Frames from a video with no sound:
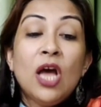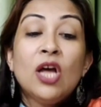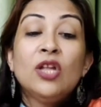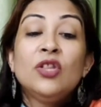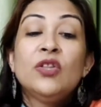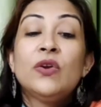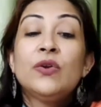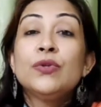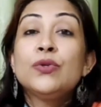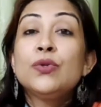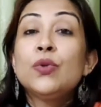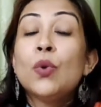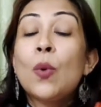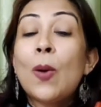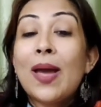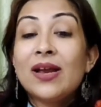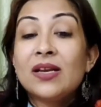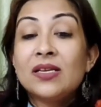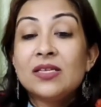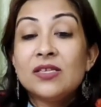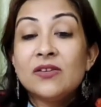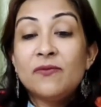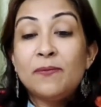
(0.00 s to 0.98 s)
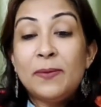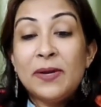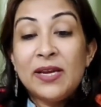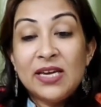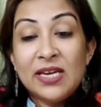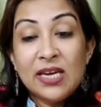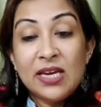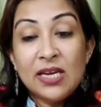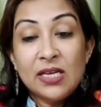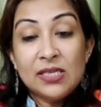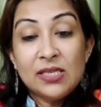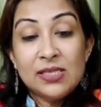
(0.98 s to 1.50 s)
There is no active
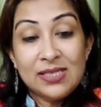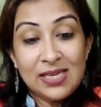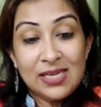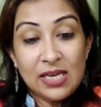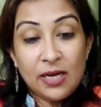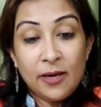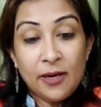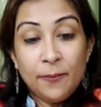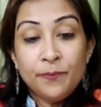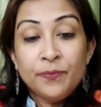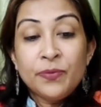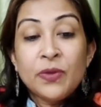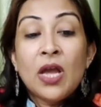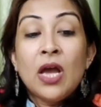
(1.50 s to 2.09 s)
bleeding seen.